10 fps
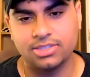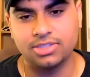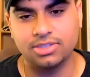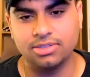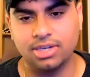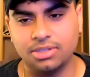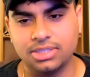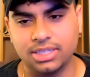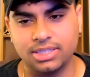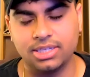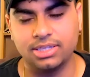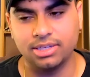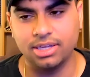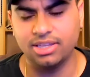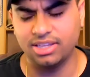So I was like,
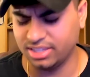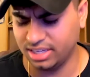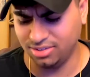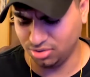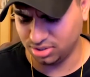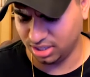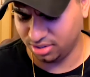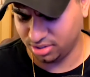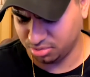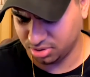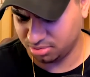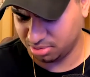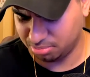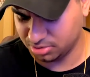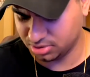dang. And then and then they were talking
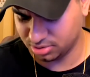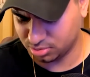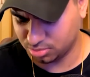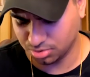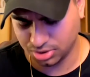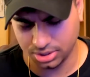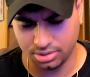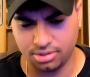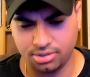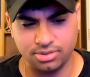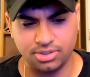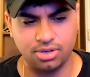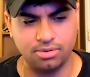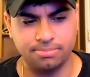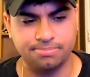about a bunch of cool shit.
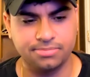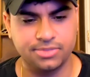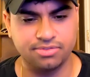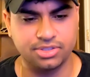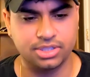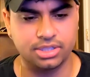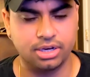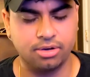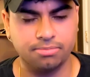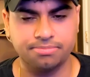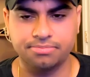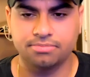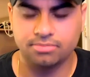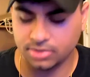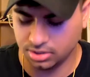So definitely check that out.
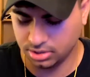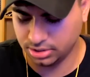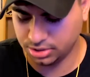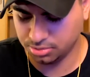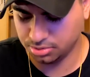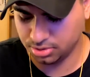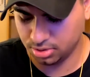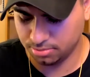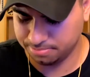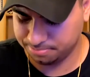That shit was dope.